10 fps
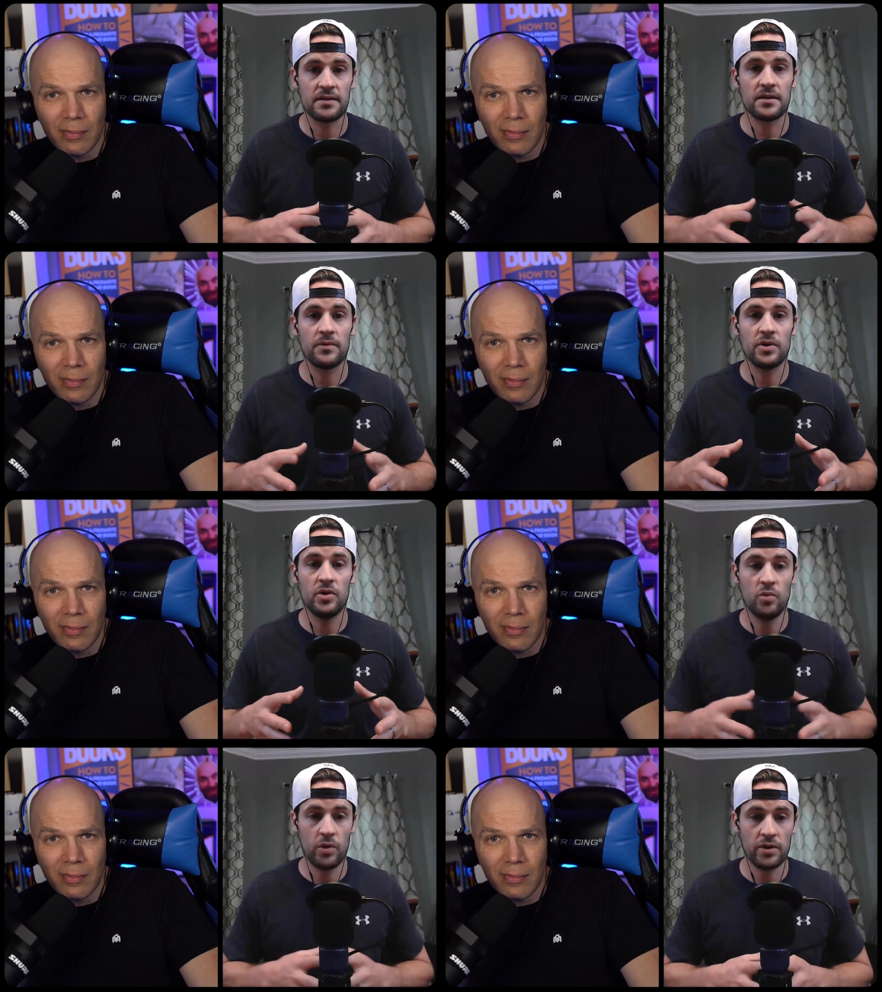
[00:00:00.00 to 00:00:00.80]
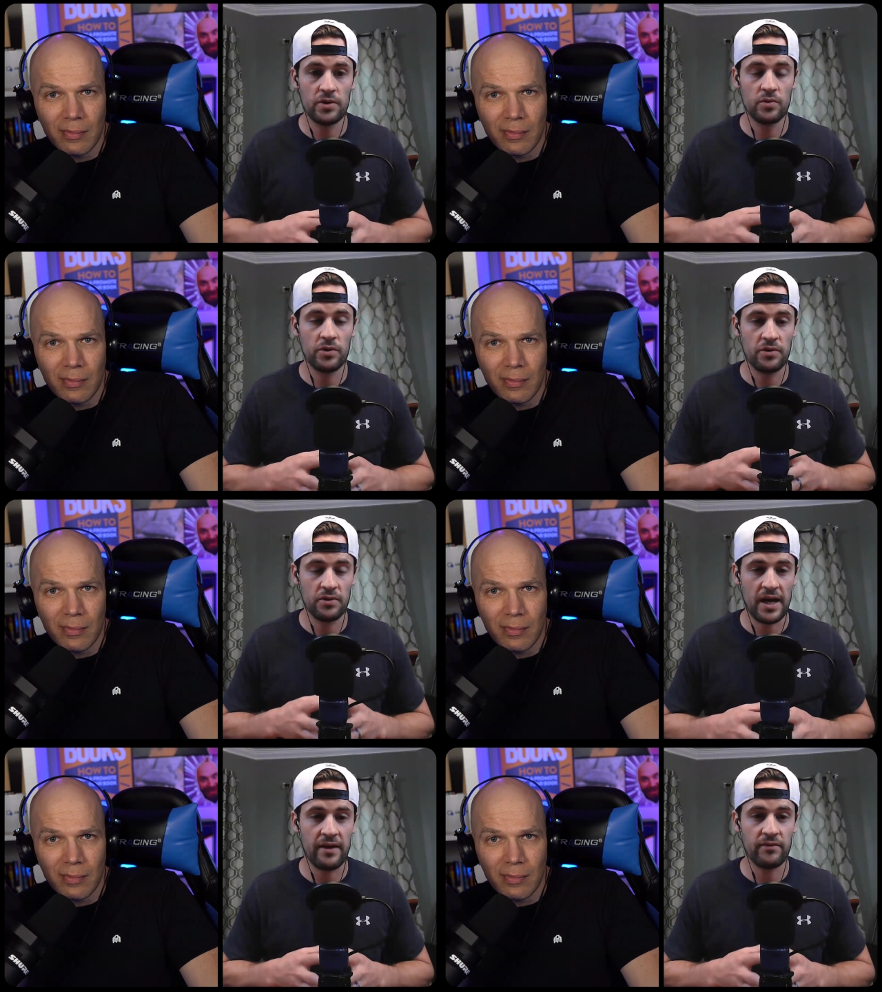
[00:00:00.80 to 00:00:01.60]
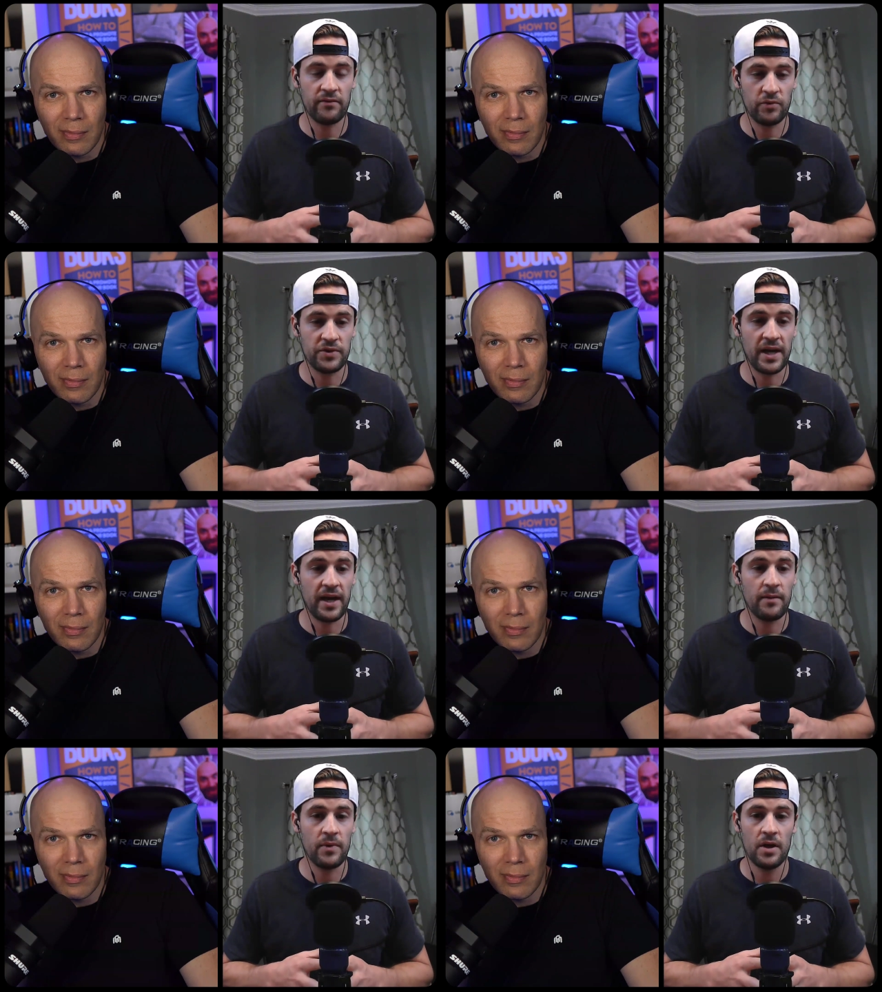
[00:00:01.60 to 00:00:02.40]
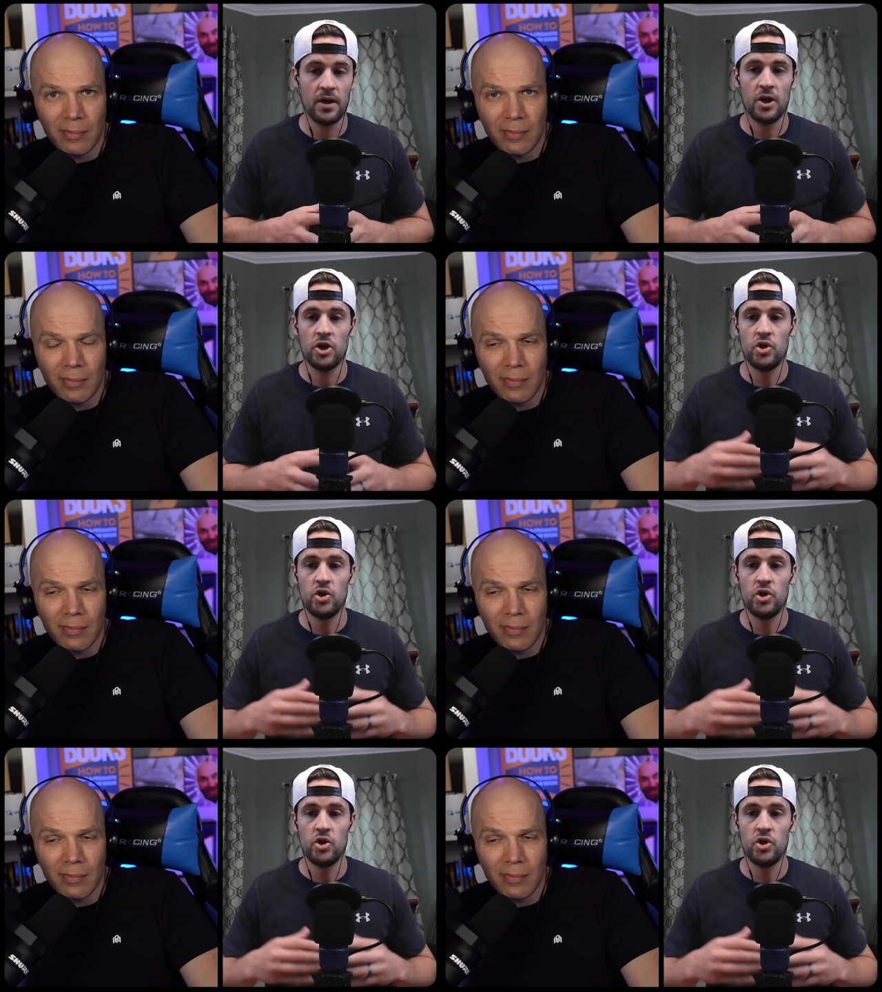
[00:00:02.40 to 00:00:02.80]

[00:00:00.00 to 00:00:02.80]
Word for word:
Speaker 1: This is something you want to do with your life and full time.